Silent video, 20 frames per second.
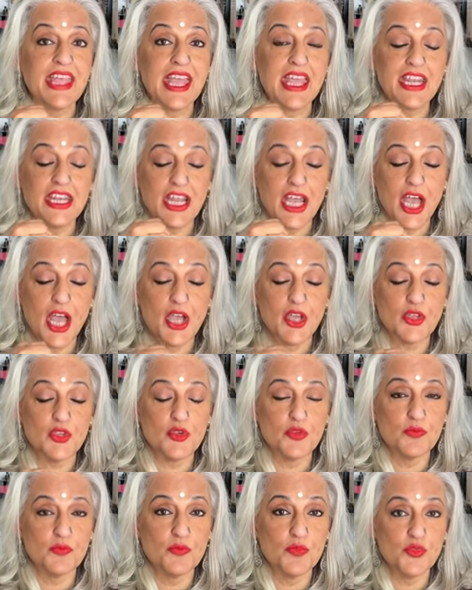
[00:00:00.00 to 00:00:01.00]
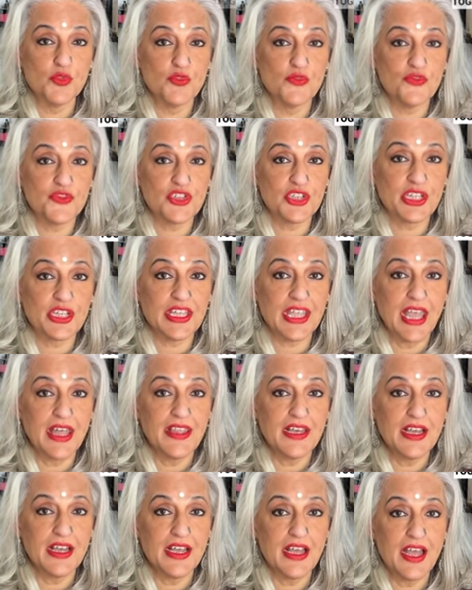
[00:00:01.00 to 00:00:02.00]
then you move
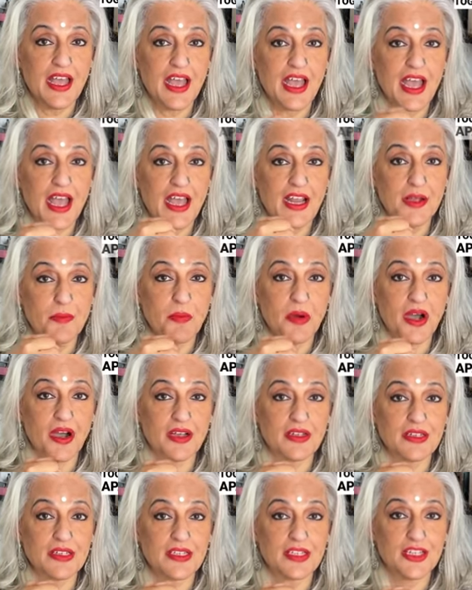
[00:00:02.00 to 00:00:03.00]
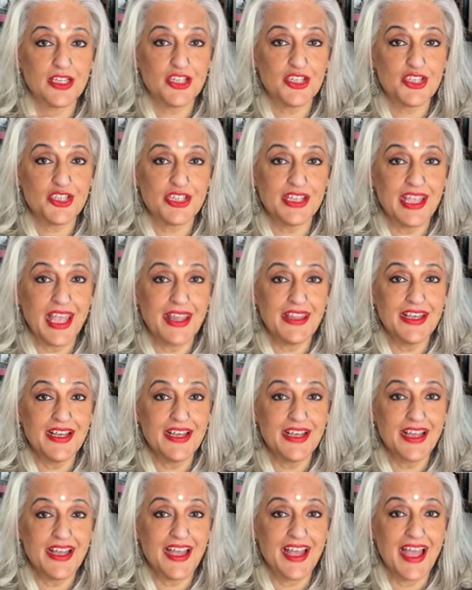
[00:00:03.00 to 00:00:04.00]
together and apart,
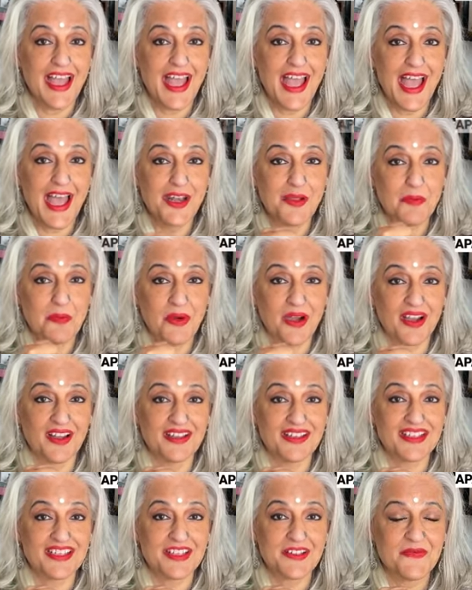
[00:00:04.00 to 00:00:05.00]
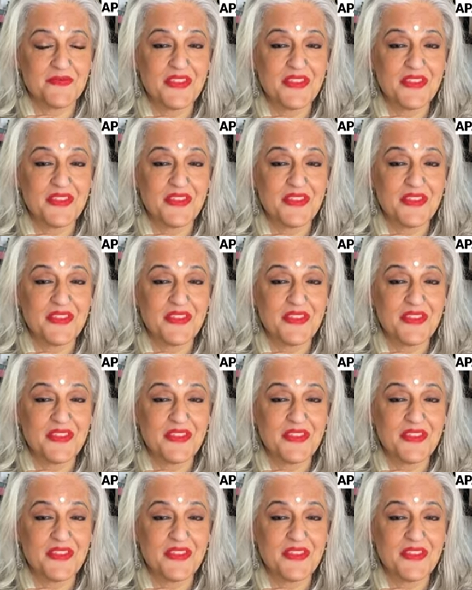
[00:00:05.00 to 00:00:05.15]
together and apart.